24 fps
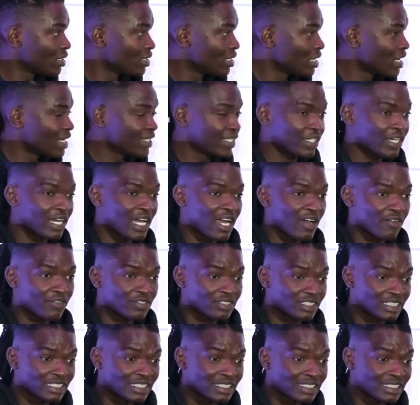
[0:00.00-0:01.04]
and they have
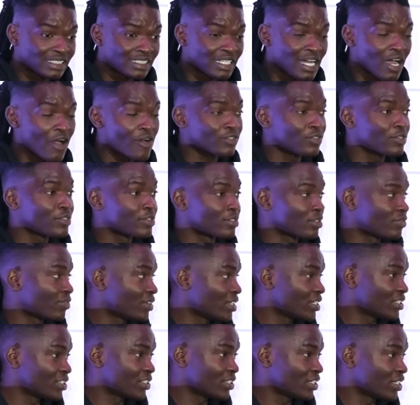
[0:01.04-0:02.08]
thousands of
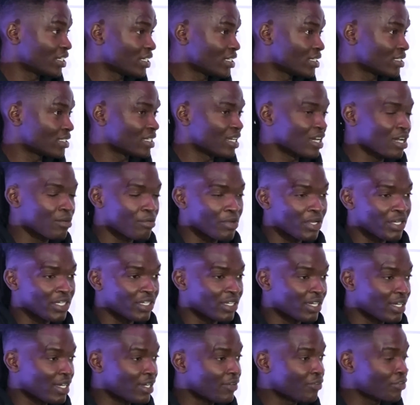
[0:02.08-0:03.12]
engineers. How many
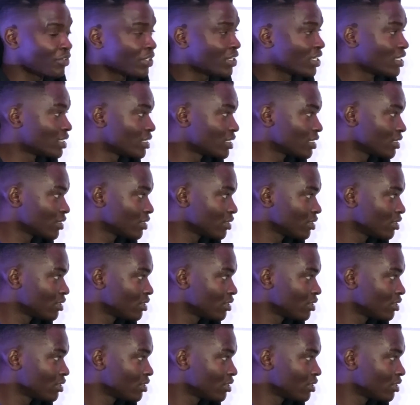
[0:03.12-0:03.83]
are Africans?